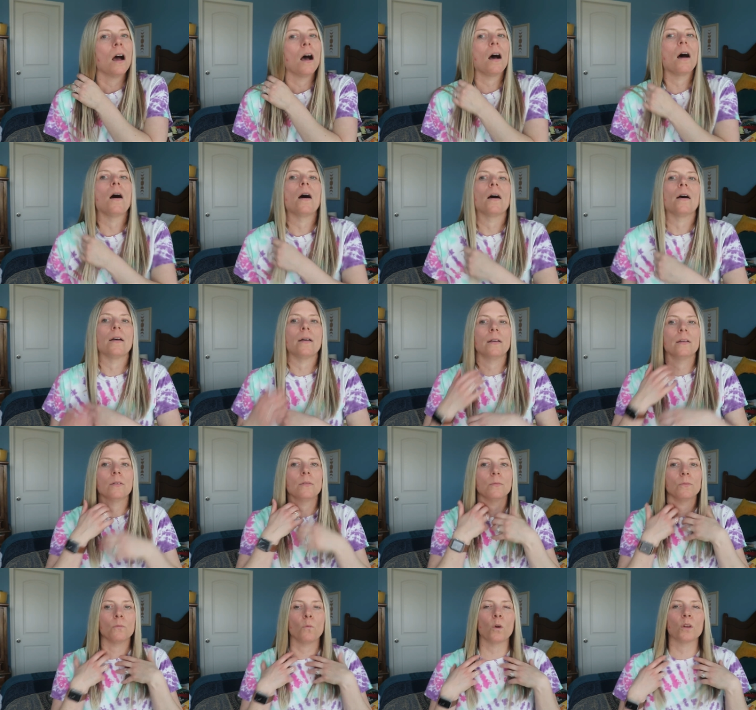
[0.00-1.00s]
Uh,
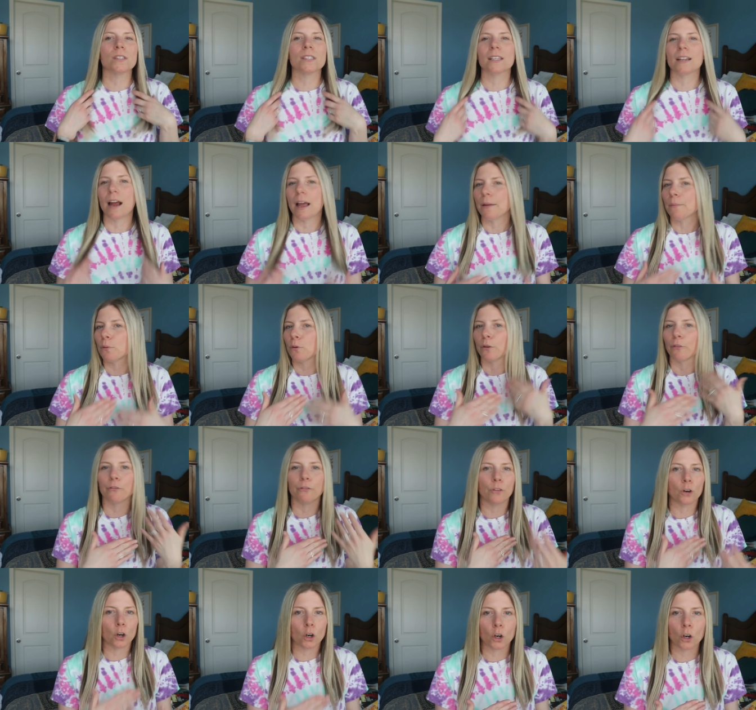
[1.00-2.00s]
ones that I
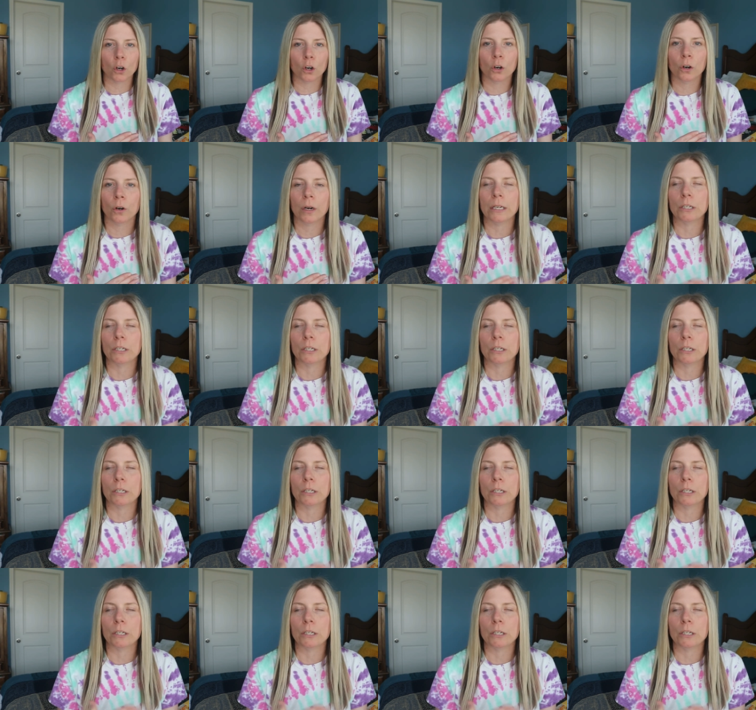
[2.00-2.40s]
prefer